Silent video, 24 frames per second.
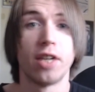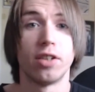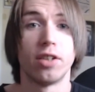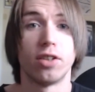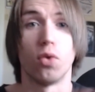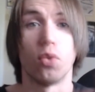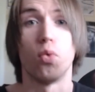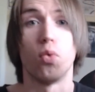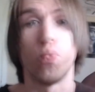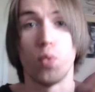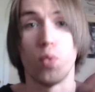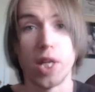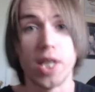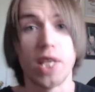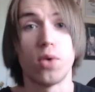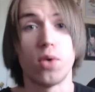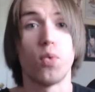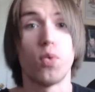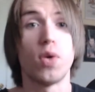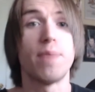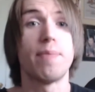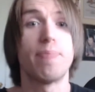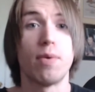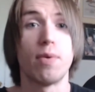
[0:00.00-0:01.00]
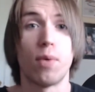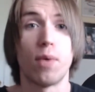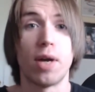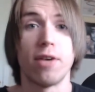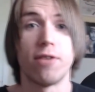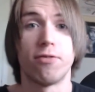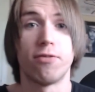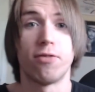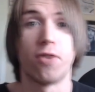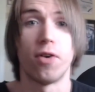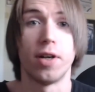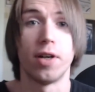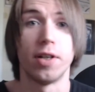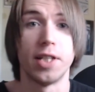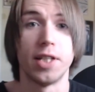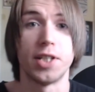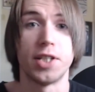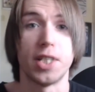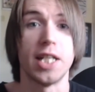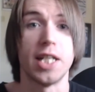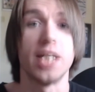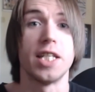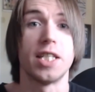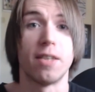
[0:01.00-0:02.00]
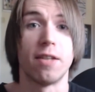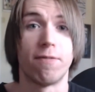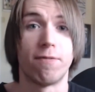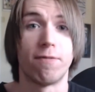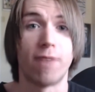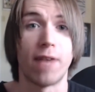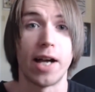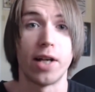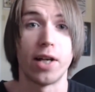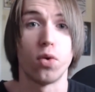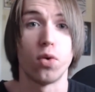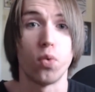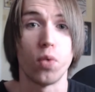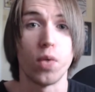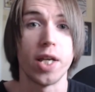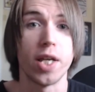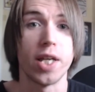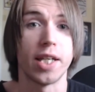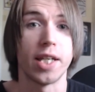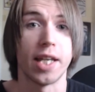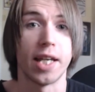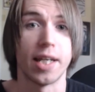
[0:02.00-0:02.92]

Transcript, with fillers: The week we've been waiting for. This is the final week,